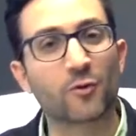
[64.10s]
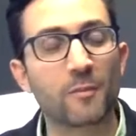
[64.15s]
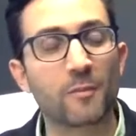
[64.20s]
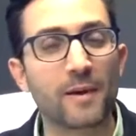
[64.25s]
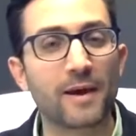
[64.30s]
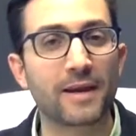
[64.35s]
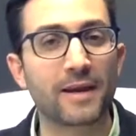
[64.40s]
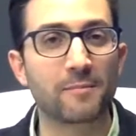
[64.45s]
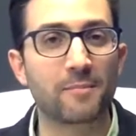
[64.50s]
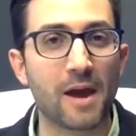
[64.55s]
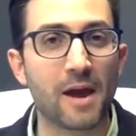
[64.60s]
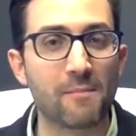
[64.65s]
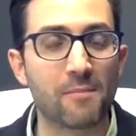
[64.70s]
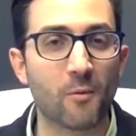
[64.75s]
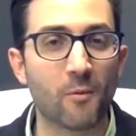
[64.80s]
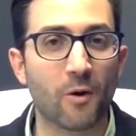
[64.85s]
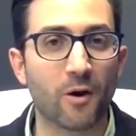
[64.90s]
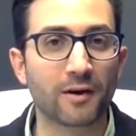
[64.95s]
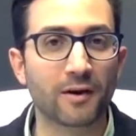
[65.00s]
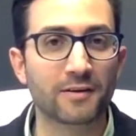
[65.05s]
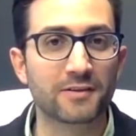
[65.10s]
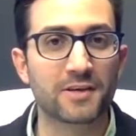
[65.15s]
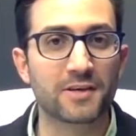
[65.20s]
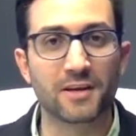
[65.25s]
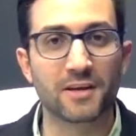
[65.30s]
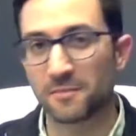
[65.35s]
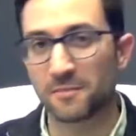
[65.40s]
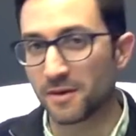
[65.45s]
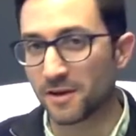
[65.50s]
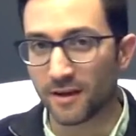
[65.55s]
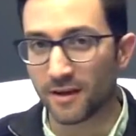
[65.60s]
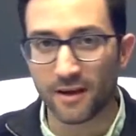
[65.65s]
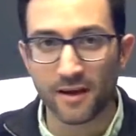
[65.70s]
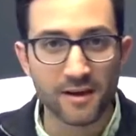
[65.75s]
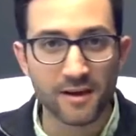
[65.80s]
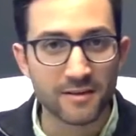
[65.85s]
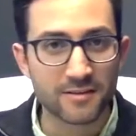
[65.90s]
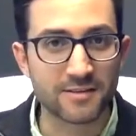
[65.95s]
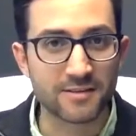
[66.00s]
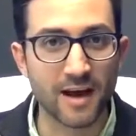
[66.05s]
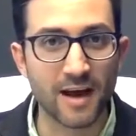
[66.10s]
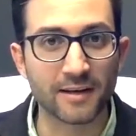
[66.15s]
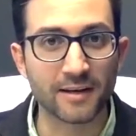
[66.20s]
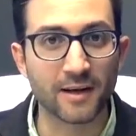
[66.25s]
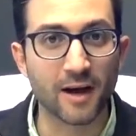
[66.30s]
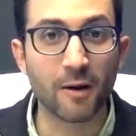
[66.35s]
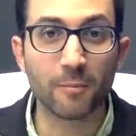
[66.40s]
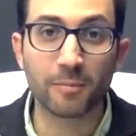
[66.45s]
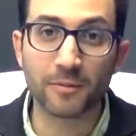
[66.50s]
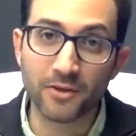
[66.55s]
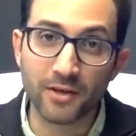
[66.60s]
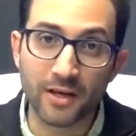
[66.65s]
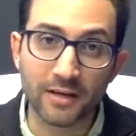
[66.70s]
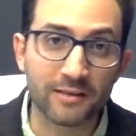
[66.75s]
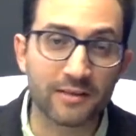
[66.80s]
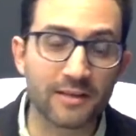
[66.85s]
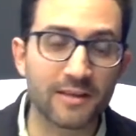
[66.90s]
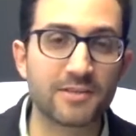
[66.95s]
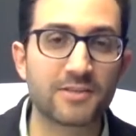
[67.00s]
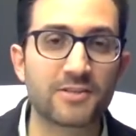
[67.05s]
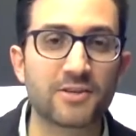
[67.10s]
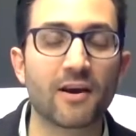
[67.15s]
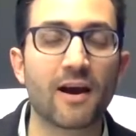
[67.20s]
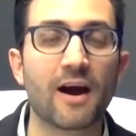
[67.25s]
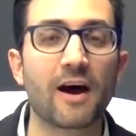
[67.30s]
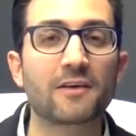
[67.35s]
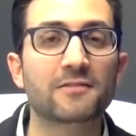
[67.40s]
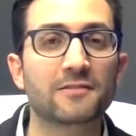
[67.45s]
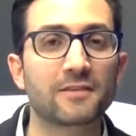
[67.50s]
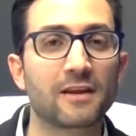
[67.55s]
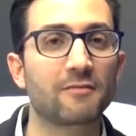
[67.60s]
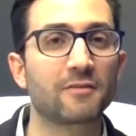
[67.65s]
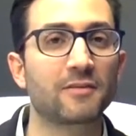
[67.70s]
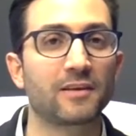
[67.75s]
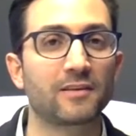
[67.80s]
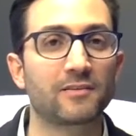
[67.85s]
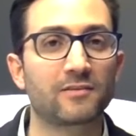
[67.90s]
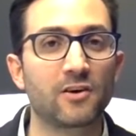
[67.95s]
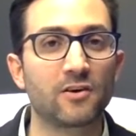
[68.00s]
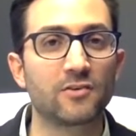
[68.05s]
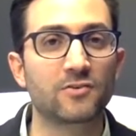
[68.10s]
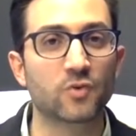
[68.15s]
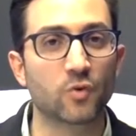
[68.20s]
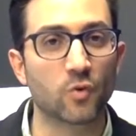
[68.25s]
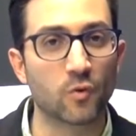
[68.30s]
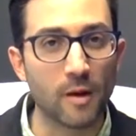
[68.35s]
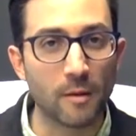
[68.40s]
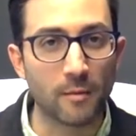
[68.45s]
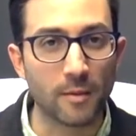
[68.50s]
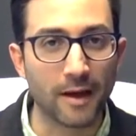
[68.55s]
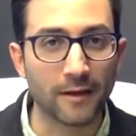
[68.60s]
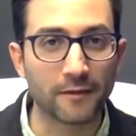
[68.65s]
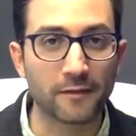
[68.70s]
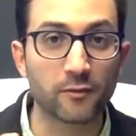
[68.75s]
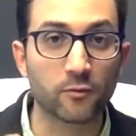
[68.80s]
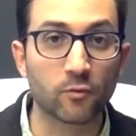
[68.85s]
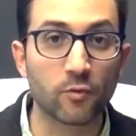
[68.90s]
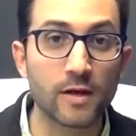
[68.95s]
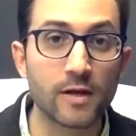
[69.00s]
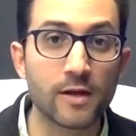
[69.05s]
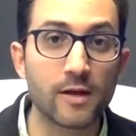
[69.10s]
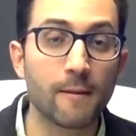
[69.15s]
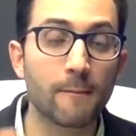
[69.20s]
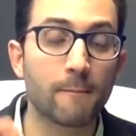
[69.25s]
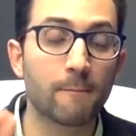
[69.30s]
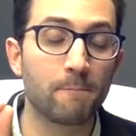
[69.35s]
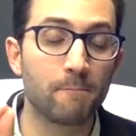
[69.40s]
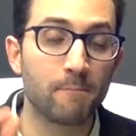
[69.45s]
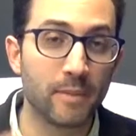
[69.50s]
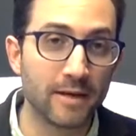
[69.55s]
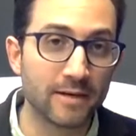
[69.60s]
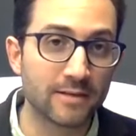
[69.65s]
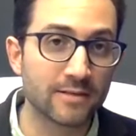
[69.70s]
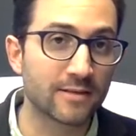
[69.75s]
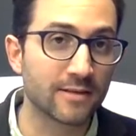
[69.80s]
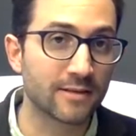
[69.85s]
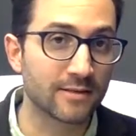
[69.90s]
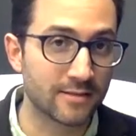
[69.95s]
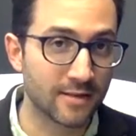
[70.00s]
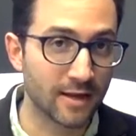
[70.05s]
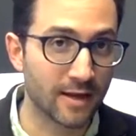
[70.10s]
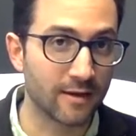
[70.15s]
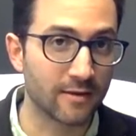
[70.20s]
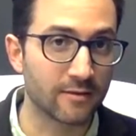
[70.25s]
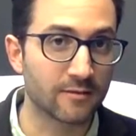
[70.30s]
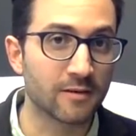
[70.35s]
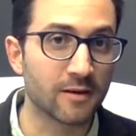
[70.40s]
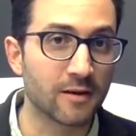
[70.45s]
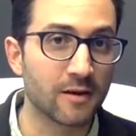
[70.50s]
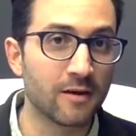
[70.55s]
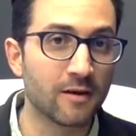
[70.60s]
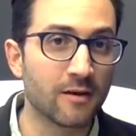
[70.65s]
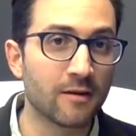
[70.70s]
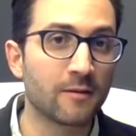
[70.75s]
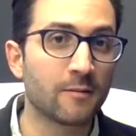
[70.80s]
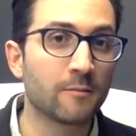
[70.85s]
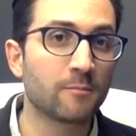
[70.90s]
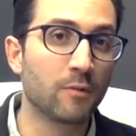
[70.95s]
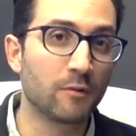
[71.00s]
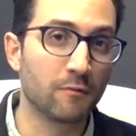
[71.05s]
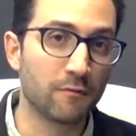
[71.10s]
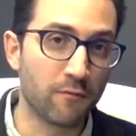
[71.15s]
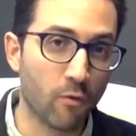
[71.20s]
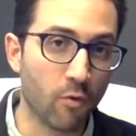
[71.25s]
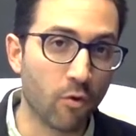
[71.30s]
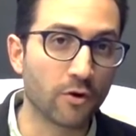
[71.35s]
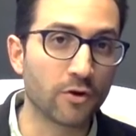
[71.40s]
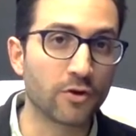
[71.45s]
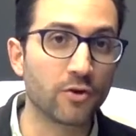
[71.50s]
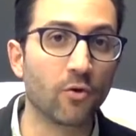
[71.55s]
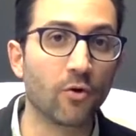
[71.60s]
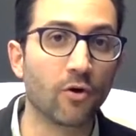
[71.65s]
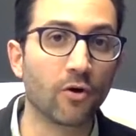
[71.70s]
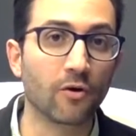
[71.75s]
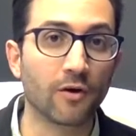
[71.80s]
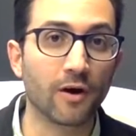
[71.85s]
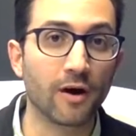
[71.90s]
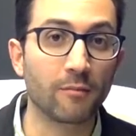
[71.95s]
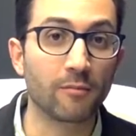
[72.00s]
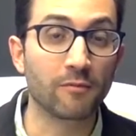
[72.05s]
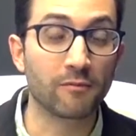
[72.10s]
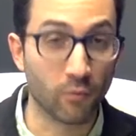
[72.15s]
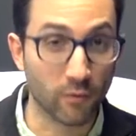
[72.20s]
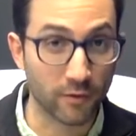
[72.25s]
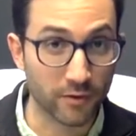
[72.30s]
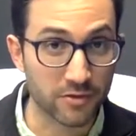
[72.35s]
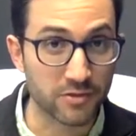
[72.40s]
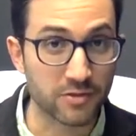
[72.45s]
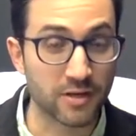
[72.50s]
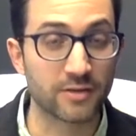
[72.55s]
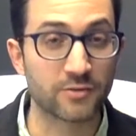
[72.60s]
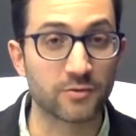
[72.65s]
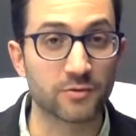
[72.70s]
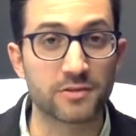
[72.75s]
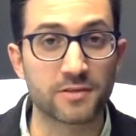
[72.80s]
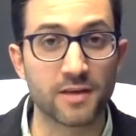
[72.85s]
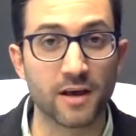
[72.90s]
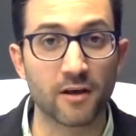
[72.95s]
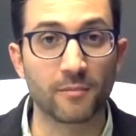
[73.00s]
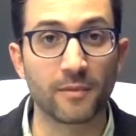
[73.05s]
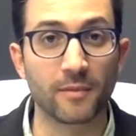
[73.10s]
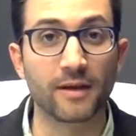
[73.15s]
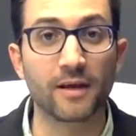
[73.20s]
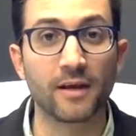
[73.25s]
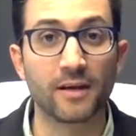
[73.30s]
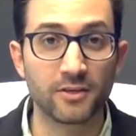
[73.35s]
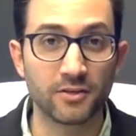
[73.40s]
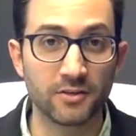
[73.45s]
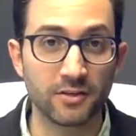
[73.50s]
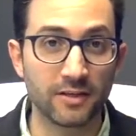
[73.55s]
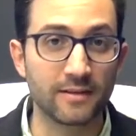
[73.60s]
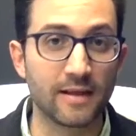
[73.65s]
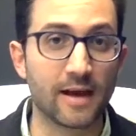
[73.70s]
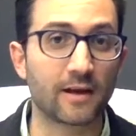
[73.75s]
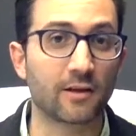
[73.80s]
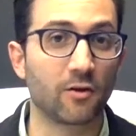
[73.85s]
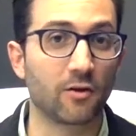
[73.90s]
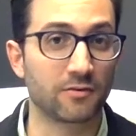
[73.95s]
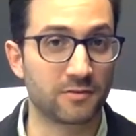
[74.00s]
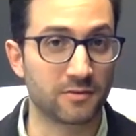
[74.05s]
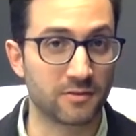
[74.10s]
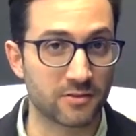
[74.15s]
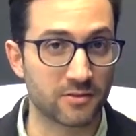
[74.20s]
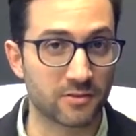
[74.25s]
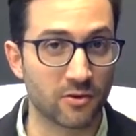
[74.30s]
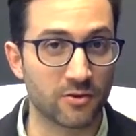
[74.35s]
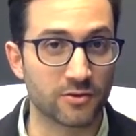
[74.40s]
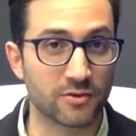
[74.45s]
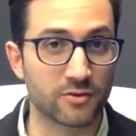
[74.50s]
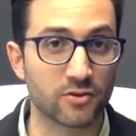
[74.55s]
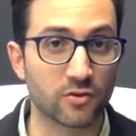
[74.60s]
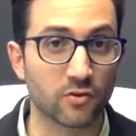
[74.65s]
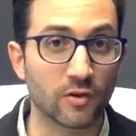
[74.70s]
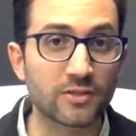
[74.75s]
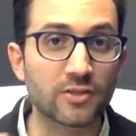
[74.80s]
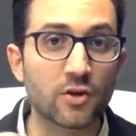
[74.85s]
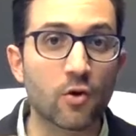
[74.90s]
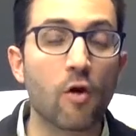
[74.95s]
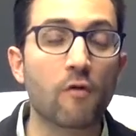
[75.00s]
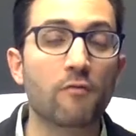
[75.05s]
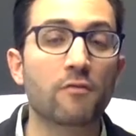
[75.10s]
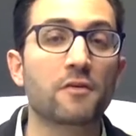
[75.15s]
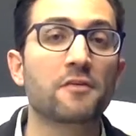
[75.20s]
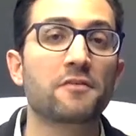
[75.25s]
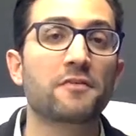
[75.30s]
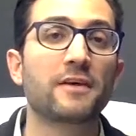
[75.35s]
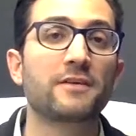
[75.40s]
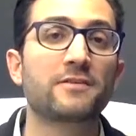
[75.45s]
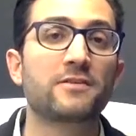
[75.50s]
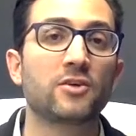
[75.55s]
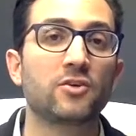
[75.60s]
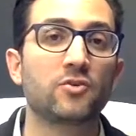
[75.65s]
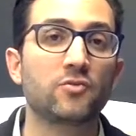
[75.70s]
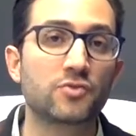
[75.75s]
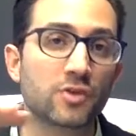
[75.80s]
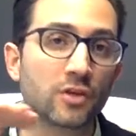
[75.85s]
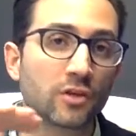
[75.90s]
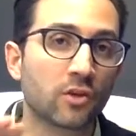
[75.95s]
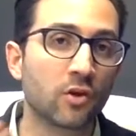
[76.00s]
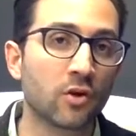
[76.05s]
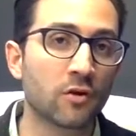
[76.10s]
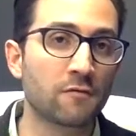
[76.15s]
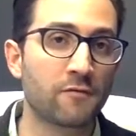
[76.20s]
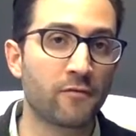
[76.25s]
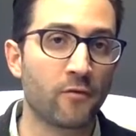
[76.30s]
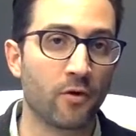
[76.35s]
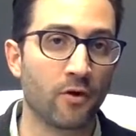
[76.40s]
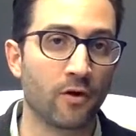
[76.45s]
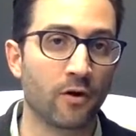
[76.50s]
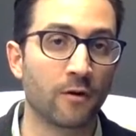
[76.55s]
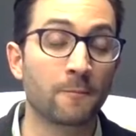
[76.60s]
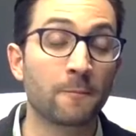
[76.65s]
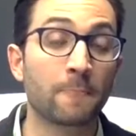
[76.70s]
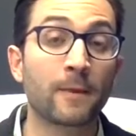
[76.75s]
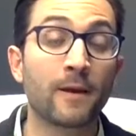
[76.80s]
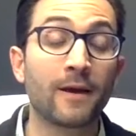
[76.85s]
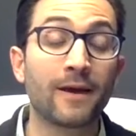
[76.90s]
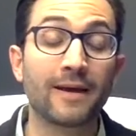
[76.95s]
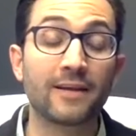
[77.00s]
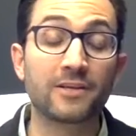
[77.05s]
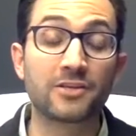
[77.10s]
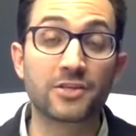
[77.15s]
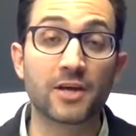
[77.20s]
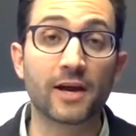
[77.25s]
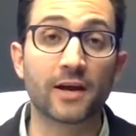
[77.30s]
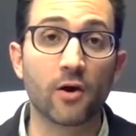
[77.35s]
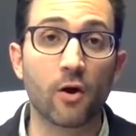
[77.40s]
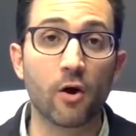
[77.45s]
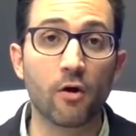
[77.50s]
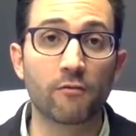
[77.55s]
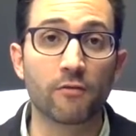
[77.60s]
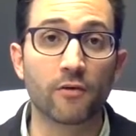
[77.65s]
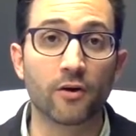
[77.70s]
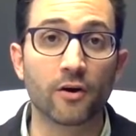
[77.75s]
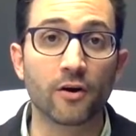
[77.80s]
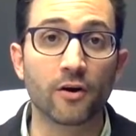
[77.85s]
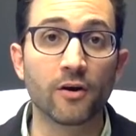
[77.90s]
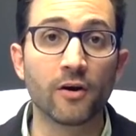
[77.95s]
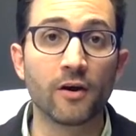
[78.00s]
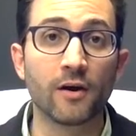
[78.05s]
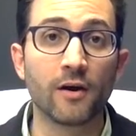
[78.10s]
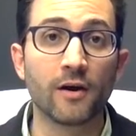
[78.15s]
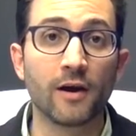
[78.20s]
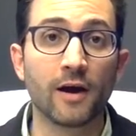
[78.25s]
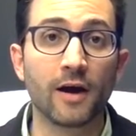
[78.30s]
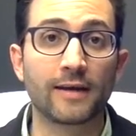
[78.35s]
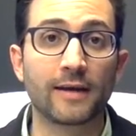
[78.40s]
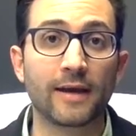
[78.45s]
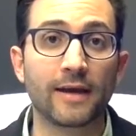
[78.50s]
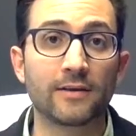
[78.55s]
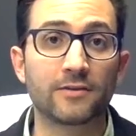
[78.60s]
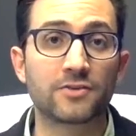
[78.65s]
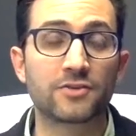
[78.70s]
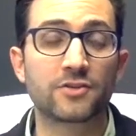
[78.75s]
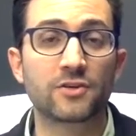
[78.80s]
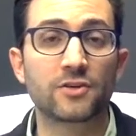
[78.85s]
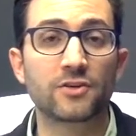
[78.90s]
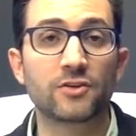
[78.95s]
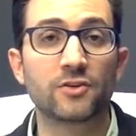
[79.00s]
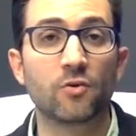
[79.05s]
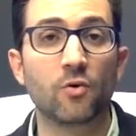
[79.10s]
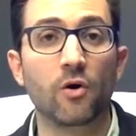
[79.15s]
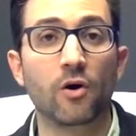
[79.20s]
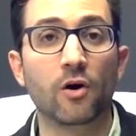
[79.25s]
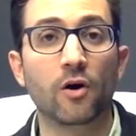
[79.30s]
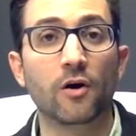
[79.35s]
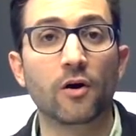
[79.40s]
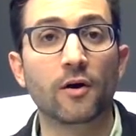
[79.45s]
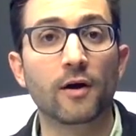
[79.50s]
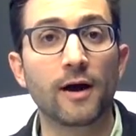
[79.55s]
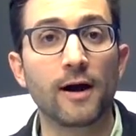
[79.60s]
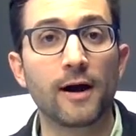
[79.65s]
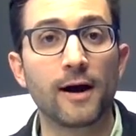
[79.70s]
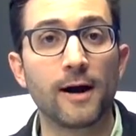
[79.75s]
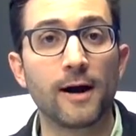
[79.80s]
remaining paperwork is going to be signed up and you get the keys to your house and everything's good. So remember that 3 business days before your scheduled settlement, you need that closing disclosure. So let's go over to the things that you should look for and check over against your